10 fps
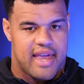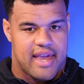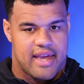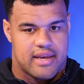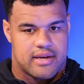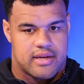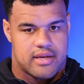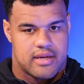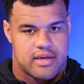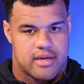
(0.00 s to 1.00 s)
and,
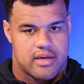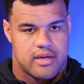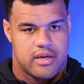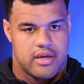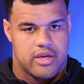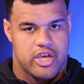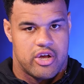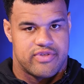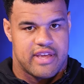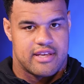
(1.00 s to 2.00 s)
you
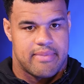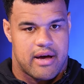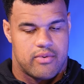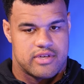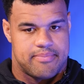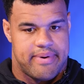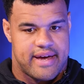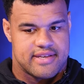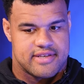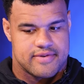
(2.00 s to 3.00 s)
know, think about what's
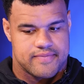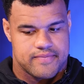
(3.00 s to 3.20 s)
best